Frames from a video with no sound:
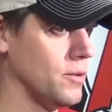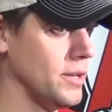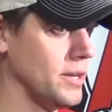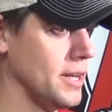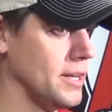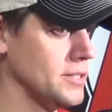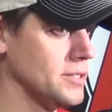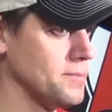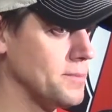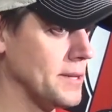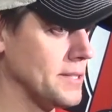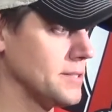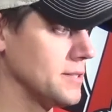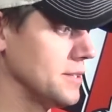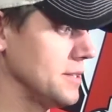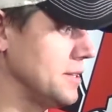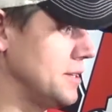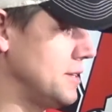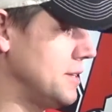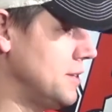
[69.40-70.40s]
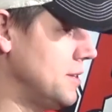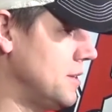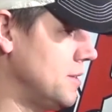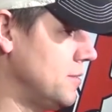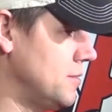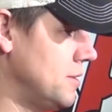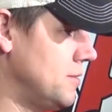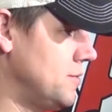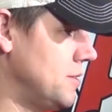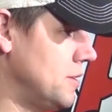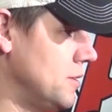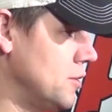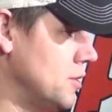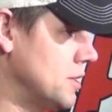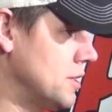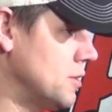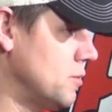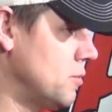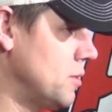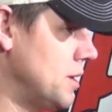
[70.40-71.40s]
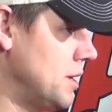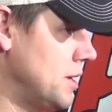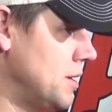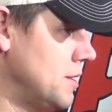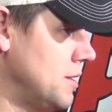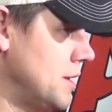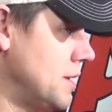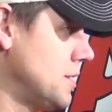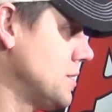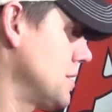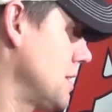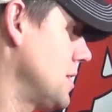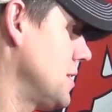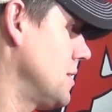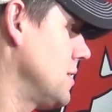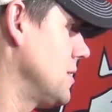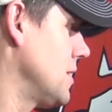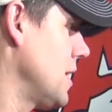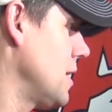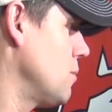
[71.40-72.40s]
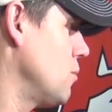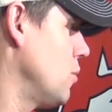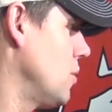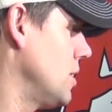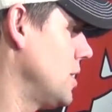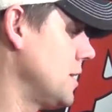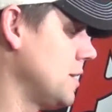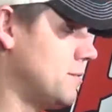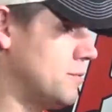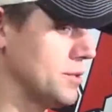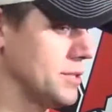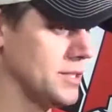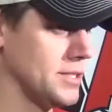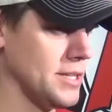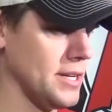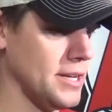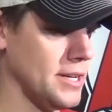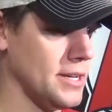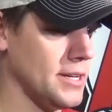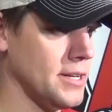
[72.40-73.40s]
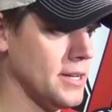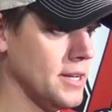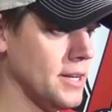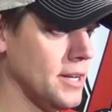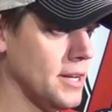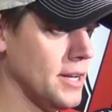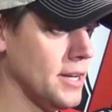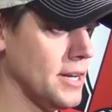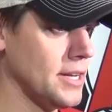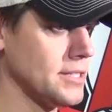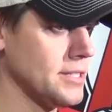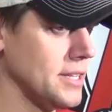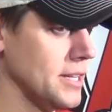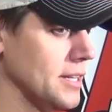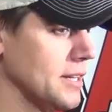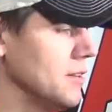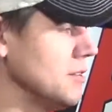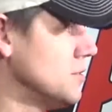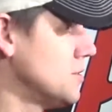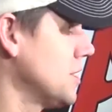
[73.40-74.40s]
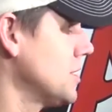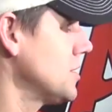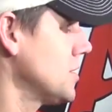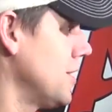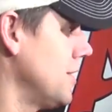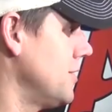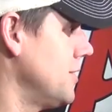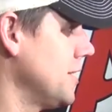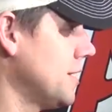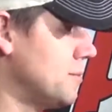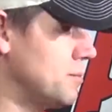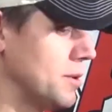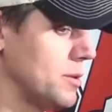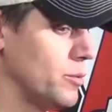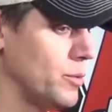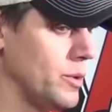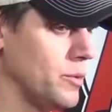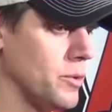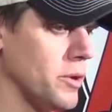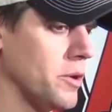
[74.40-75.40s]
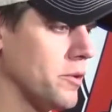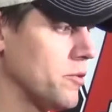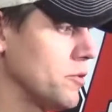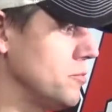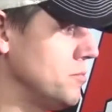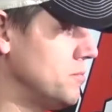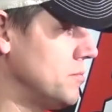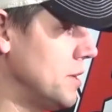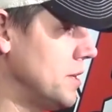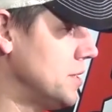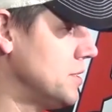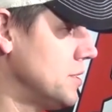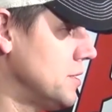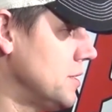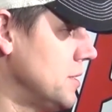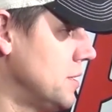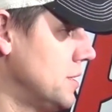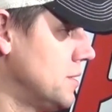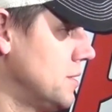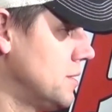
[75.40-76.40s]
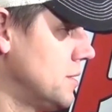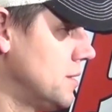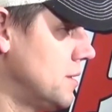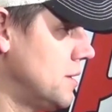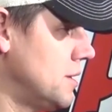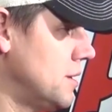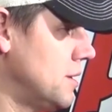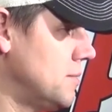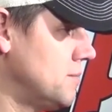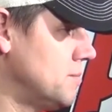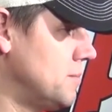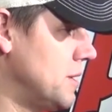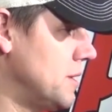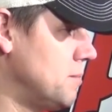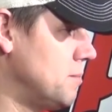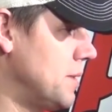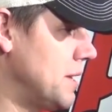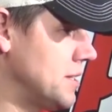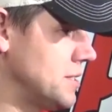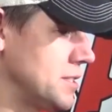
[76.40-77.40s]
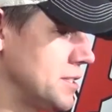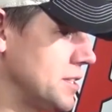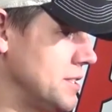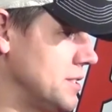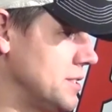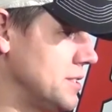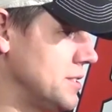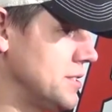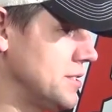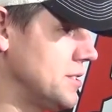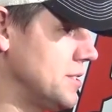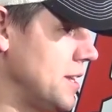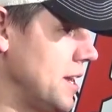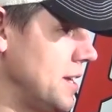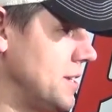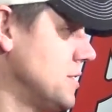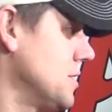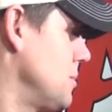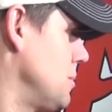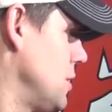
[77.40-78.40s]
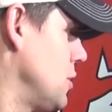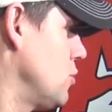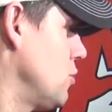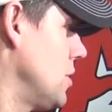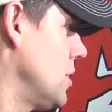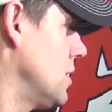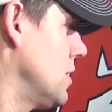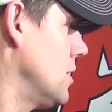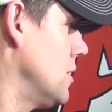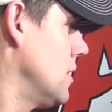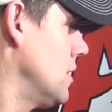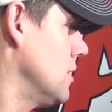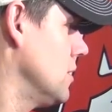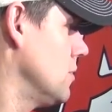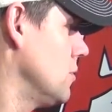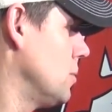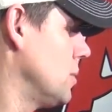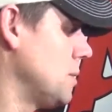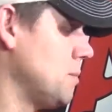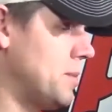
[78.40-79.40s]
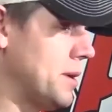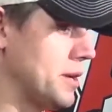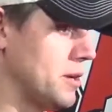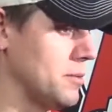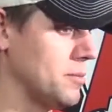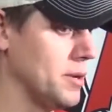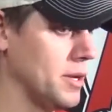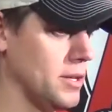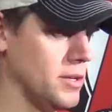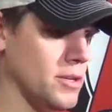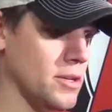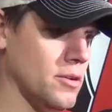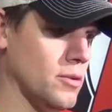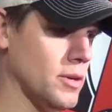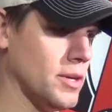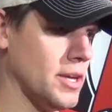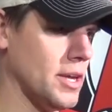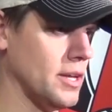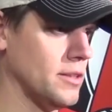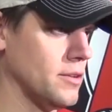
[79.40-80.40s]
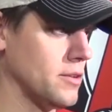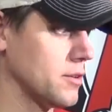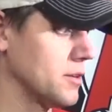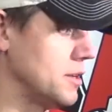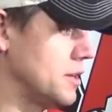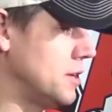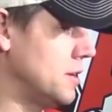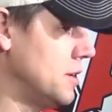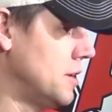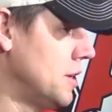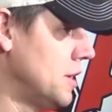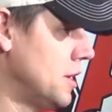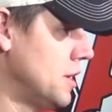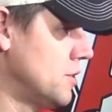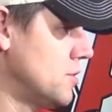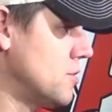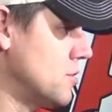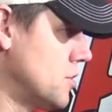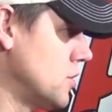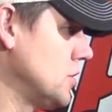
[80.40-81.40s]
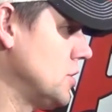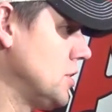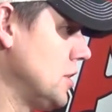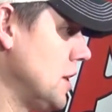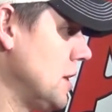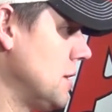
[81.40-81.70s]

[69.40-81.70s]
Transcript: know, and especially, you know, if you look at the way things ended game one, it was, we said, a little disheartening, but we regrouped nicely, and it makes these days in between a little bit better. But, you know, again, they're a good